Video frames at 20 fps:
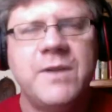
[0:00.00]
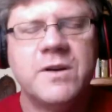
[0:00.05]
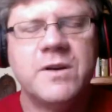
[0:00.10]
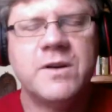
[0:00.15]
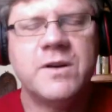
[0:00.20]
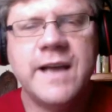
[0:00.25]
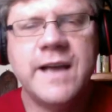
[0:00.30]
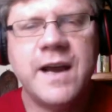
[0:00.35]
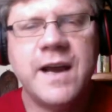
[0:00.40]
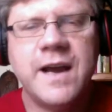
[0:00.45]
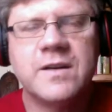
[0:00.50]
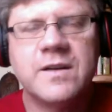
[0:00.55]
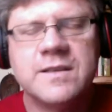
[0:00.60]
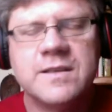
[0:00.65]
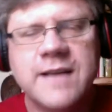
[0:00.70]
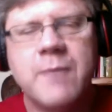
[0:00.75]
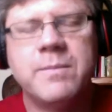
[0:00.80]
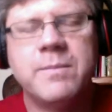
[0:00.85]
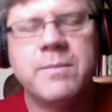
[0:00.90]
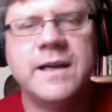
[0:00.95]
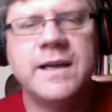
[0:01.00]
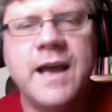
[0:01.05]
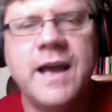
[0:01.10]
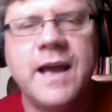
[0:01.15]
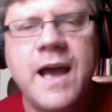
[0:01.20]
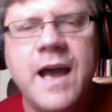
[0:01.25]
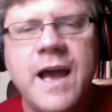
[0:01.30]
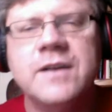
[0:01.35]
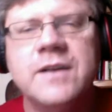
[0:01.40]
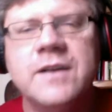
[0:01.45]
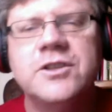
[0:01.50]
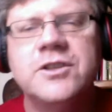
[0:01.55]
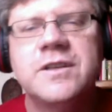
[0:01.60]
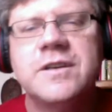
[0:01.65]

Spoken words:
later, it's not bleeding edge.